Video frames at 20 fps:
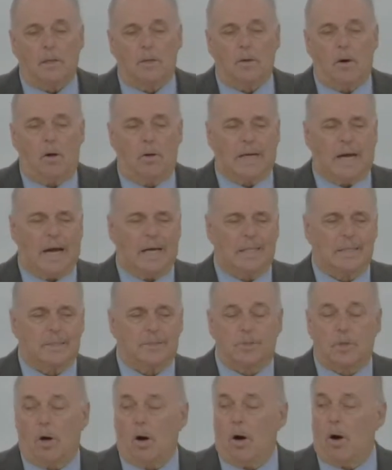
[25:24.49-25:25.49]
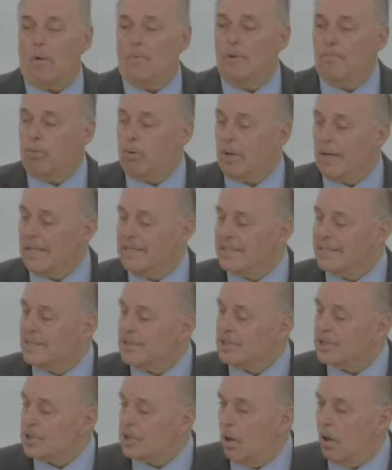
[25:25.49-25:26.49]
Golgotha is called the place of
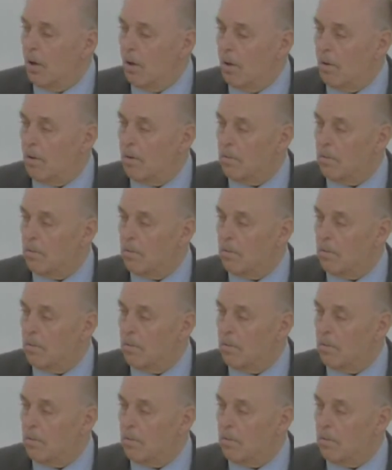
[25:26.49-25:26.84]
the skull.